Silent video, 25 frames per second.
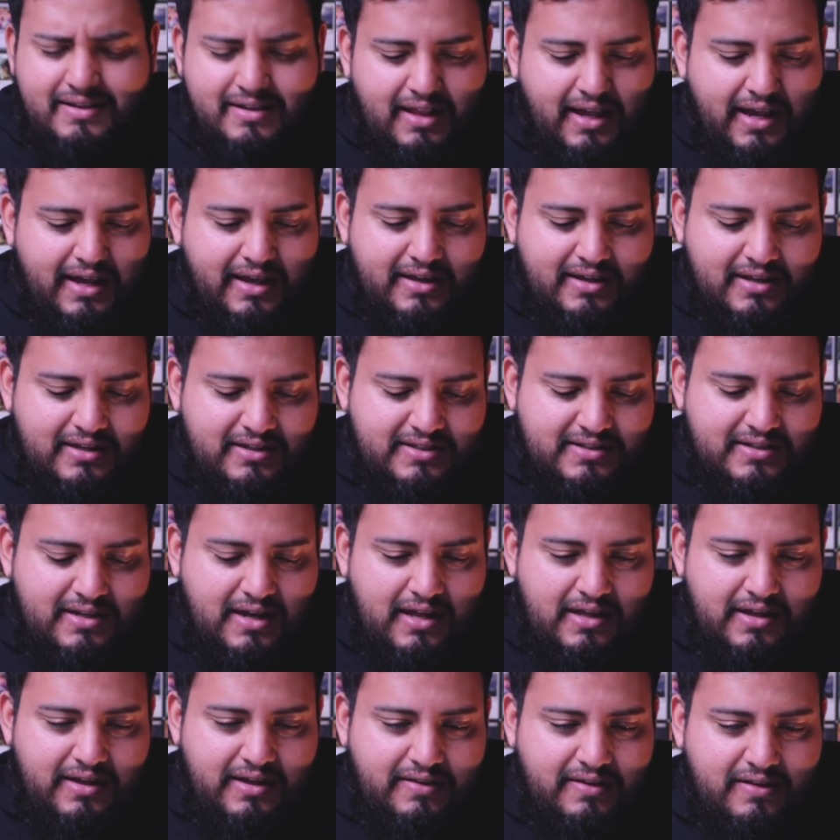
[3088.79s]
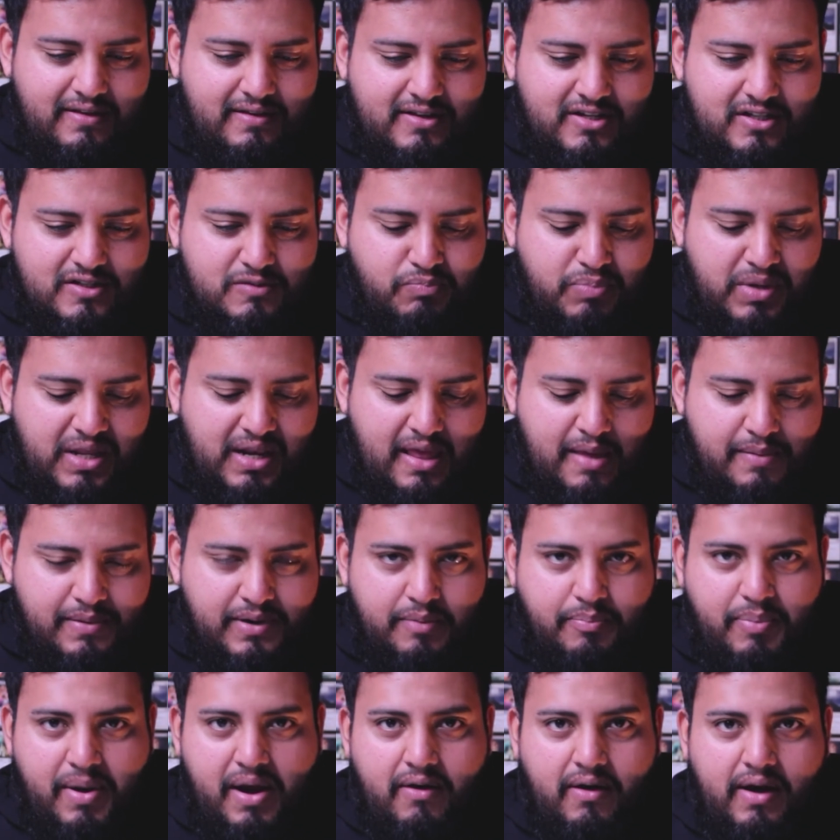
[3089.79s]
Like, because just being able to
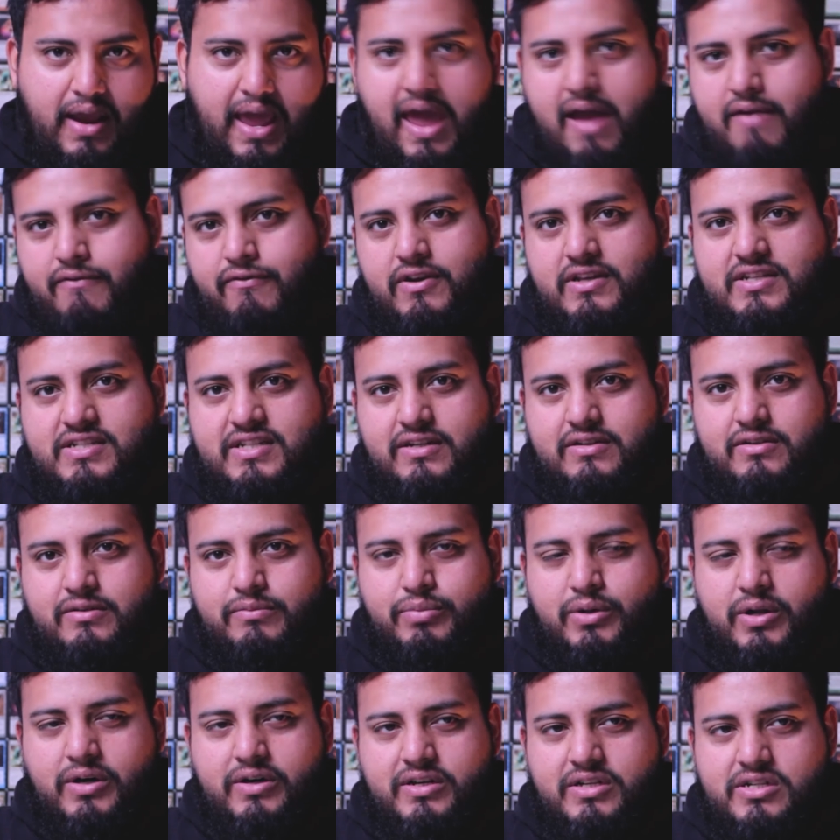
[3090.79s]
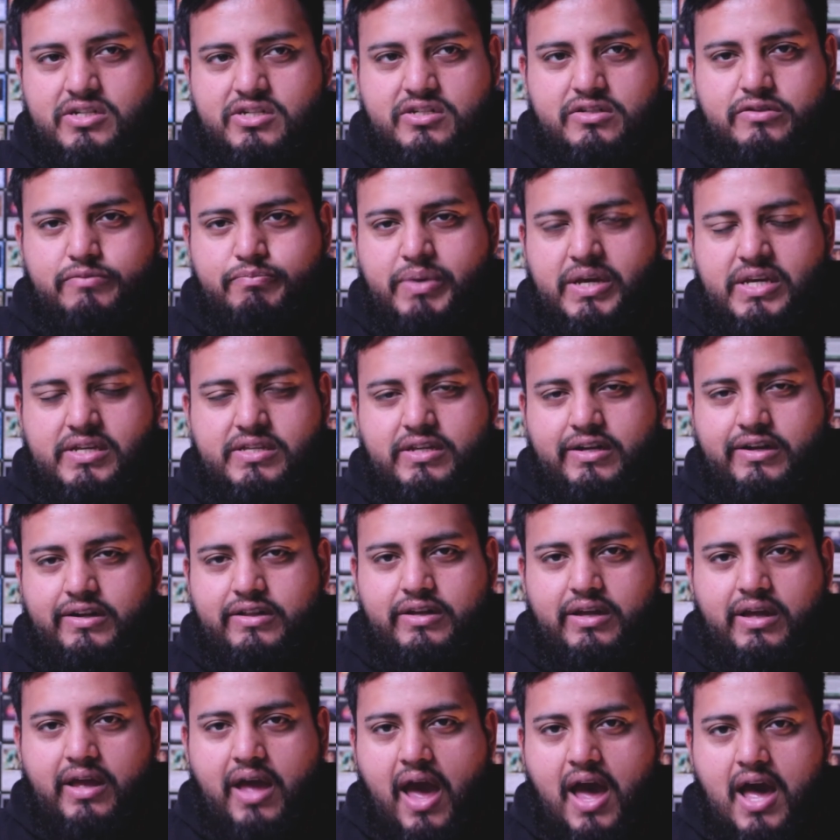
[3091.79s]
parry every single blow is just
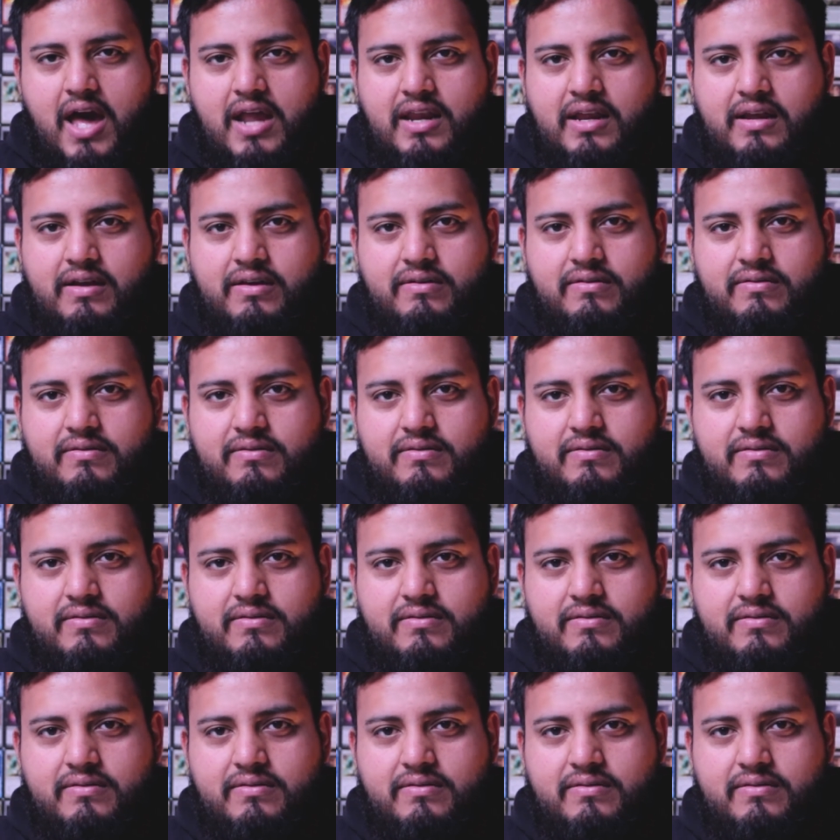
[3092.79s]
basically adding